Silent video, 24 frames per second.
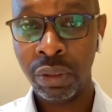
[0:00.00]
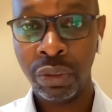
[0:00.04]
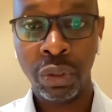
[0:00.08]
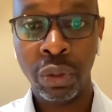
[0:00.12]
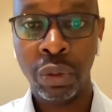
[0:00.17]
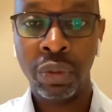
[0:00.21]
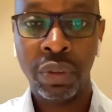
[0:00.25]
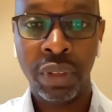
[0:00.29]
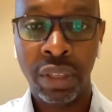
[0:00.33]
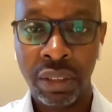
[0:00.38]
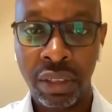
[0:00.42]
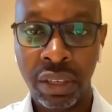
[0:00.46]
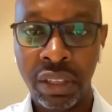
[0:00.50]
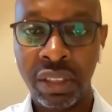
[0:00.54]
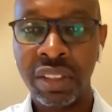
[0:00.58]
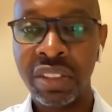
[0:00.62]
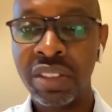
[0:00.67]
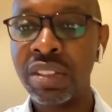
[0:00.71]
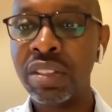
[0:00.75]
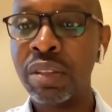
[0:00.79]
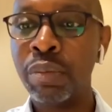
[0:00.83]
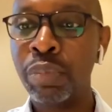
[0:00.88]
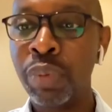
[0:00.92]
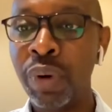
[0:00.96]
they'll know that
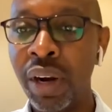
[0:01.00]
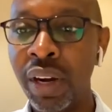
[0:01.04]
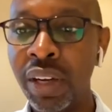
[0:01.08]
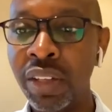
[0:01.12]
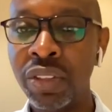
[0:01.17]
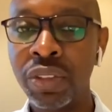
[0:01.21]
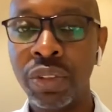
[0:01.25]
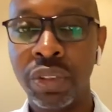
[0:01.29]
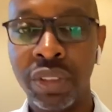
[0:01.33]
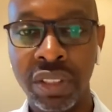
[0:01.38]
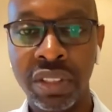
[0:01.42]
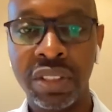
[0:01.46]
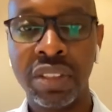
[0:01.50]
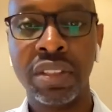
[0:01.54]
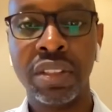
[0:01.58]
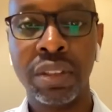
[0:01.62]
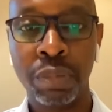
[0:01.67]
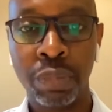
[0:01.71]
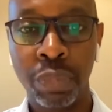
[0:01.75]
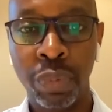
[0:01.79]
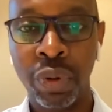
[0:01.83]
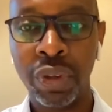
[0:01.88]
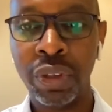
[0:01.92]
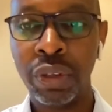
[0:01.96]
this is the price or this is
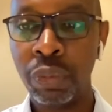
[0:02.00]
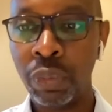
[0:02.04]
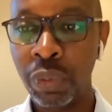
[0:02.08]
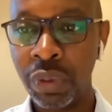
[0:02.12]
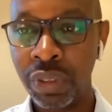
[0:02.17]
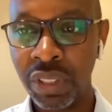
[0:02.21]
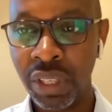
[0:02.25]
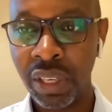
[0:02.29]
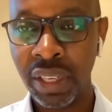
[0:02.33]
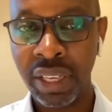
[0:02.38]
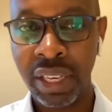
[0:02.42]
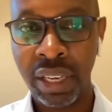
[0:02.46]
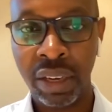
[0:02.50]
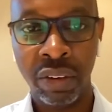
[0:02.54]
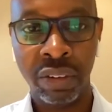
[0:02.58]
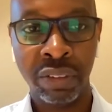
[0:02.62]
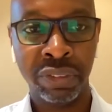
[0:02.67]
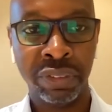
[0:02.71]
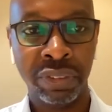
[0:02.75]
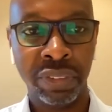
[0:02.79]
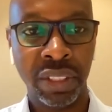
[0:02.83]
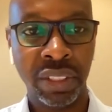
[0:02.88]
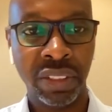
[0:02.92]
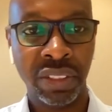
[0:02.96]
the point at which I get
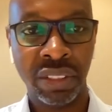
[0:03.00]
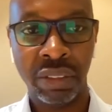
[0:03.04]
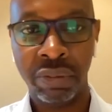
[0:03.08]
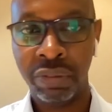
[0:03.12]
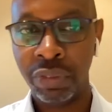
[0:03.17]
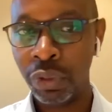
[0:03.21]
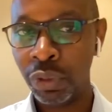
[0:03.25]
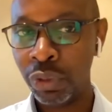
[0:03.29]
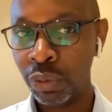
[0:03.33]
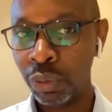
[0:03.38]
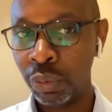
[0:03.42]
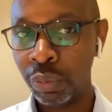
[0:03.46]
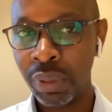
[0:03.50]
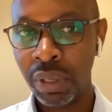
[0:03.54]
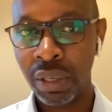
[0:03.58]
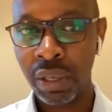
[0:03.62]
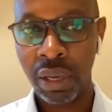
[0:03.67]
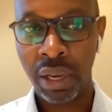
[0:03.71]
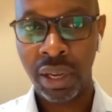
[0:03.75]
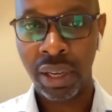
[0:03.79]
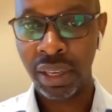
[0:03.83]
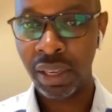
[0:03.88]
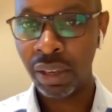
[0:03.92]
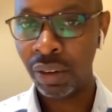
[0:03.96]
off. And some of those will
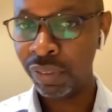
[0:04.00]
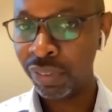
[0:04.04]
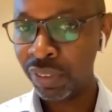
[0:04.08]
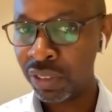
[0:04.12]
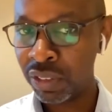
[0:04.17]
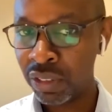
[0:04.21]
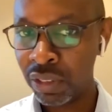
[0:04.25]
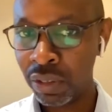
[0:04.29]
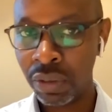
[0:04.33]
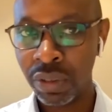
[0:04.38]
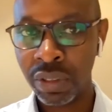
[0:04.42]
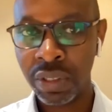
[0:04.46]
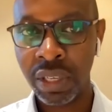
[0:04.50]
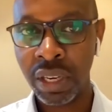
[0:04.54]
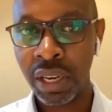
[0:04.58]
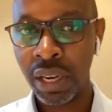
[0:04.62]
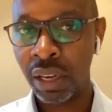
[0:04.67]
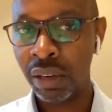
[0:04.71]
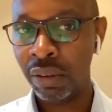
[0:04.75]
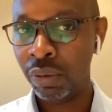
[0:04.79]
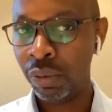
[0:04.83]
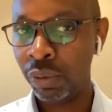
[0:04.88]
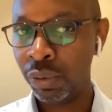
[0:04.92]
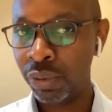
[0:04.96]
be, I get off at Series
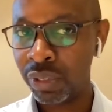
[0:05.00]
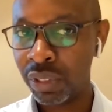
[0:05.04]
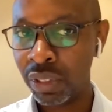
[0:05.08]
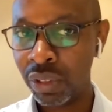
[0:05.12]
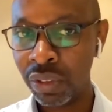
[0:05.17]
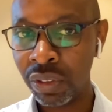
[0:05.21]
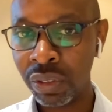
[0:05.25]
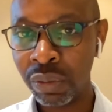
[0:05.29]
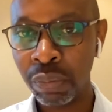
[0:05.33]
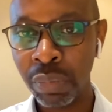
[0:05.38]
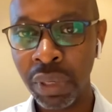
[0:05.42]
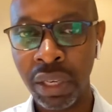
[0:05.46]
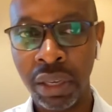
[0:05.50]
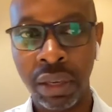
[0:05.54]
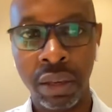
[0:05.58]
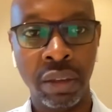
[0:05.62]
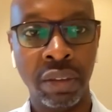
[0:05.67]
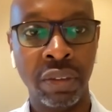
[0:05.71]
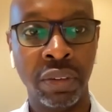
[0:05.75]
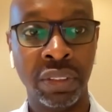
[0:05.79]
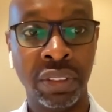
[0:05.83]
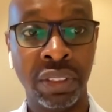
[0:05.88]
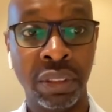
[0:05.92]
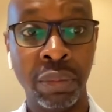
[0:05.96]
A or Series B,
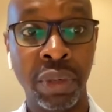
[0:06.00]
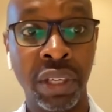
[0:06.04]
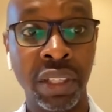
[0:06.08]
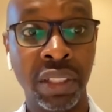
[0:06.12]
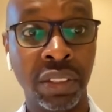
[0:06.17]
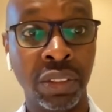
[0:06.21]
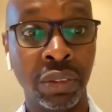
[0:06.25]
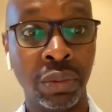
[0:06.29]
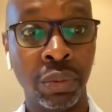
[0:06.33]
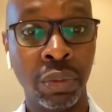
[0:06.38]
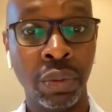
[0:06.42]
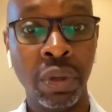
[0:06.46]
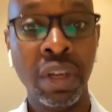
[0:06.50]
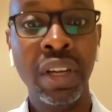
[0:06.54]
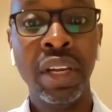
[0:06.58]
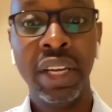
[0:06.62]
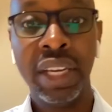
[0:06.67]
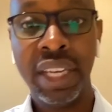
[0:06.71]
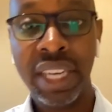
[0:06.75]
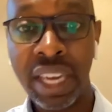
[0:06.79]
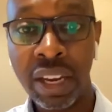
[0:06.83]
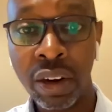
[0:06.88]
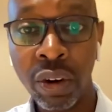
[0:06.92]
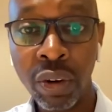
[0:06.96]
or some others will
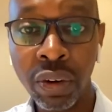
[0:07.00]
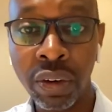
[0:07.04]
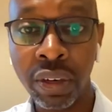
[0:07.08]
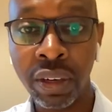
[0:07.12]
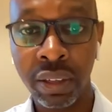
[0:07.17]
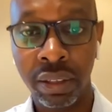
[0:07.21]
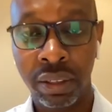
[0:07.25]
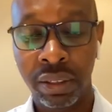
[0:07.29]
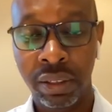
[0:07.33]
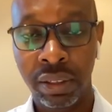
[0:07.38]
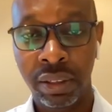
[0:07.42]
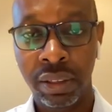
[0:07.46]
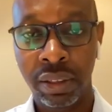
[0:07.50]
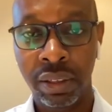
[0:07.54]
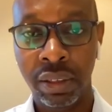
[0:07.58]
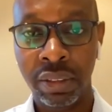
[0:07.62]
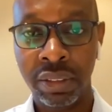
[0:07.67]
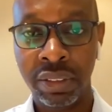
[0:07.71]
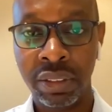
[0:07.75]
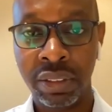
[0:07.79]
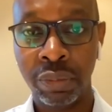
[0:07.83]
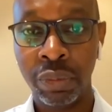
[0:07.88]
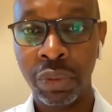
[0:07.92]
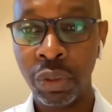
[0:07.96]
get on.
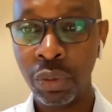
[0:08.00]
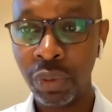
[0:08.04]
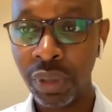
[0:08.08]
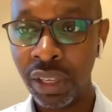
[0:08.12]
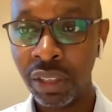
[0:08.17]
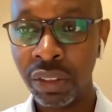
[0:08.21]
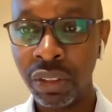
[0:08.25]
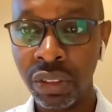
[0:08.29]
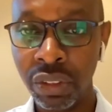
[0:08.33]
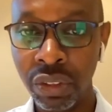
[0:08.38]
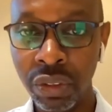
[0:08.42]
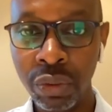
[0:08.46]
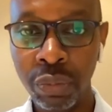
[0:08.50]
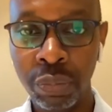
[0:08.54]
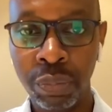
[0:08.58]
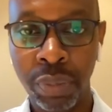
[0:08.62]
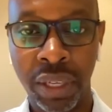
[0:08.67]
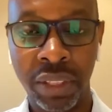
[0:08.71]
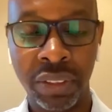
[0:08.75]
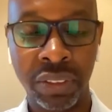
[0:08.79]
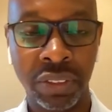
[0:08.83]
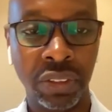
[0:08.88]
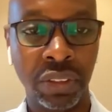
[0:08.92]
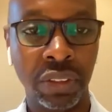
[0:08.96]
Uh, some of you get new
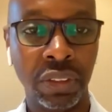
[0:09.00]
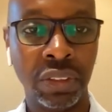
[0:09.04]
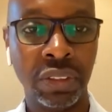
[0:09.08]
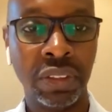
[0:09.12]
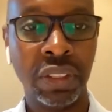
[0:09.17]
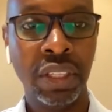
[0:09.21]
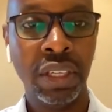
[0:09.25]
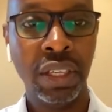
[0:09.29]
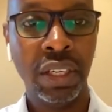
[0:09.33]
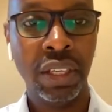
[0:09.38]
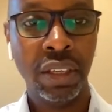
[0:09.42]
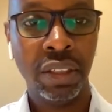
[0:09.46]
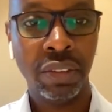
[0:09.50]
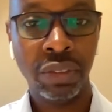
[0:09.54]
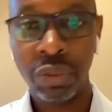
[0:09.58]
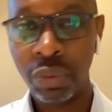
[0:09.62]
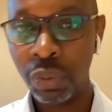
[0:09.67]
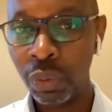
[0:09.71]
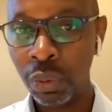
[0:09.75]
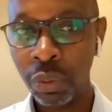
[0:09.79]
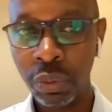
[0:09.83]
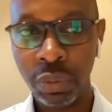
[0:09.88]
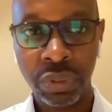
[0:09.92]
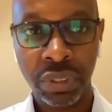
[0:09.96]
passengers
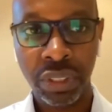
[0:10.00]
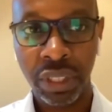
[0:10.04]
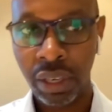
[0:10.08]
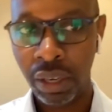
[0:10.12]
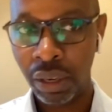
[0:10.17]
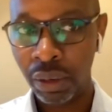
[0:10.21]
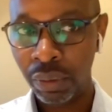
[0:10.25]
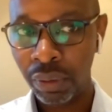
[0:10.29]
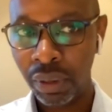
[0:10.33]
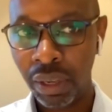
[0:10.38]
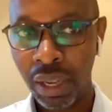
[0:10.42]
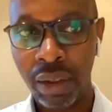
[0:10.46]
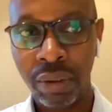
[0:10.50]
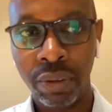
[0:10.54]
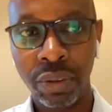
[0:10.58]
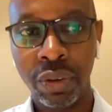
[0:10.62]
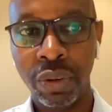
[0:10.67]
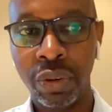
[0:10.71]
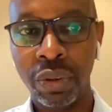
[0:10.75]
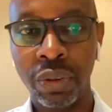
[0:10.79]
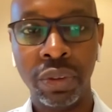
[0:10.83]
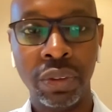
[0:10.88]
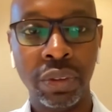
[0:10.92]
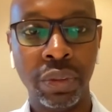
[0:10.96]
to, who say, I'll, I'll
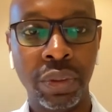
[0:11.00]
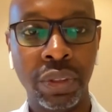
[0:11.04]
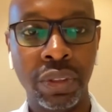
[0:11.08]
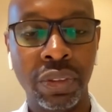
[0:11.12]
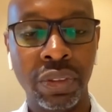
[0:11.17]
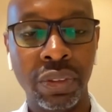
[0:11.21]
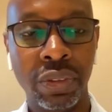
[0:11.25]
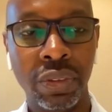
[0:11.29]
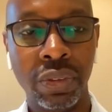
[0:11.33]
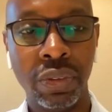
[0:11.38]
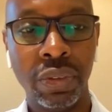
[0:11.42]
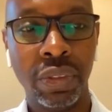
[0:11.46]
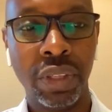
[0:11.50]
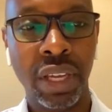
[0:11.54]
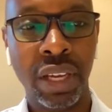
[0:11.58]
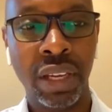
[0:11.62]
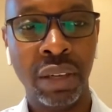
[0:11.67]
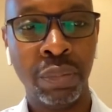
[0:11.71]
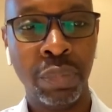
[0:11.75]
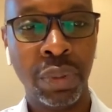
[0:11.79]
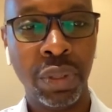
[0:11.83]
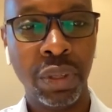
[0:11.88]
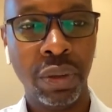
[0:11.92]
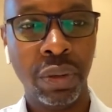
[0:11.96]
go all the way to the
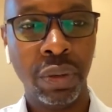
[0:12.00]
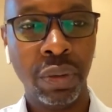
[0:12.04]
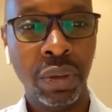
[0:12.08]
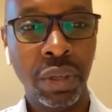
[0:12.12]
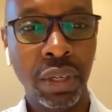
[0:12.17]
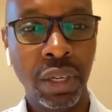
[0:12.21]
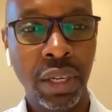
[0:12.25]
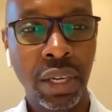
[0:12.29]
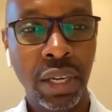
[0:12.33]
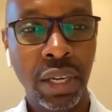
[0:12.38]
I P O.